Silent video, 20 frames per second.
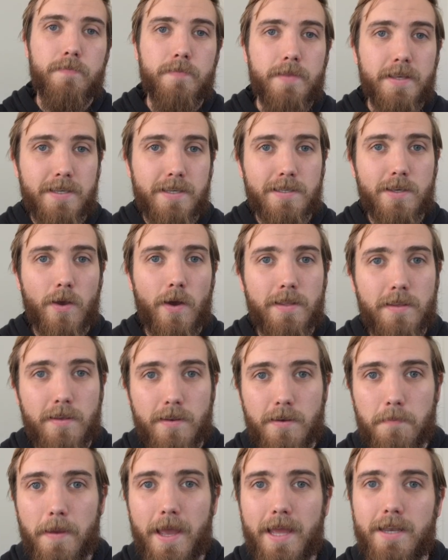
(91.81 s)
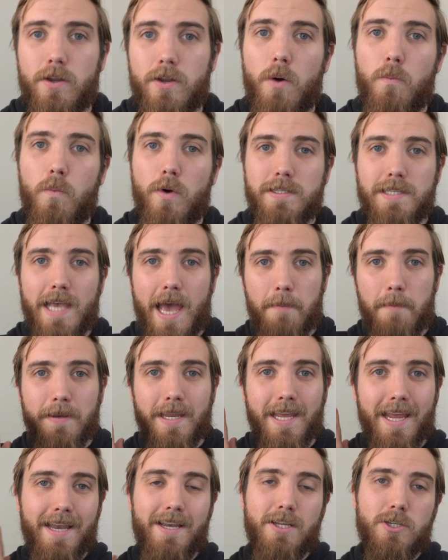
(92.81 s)
This is going to depend on what's
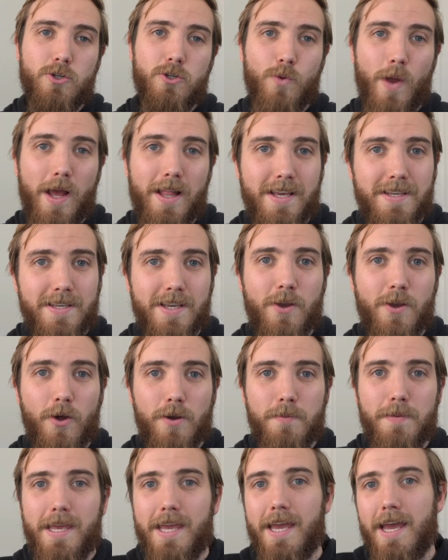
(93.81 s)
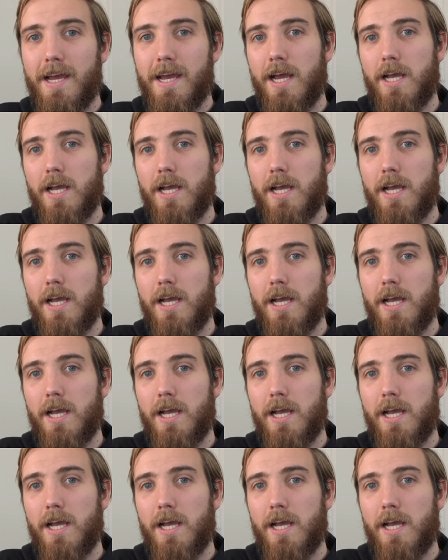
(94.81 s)
happening in Australia's economy